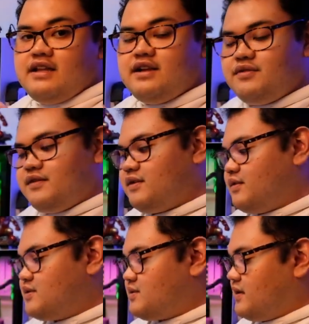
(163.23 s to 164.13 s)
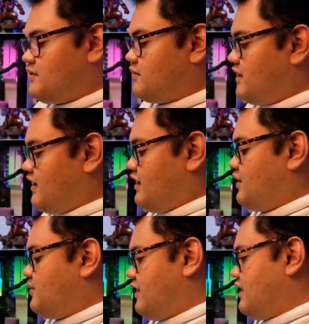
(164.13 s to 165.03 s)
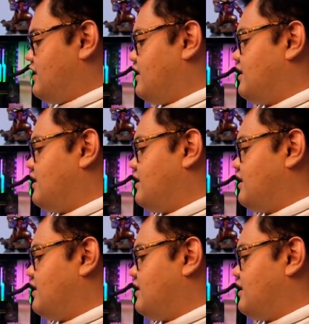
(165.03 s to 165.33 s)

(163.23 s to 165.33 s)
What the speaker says: Now, for those who are familiar with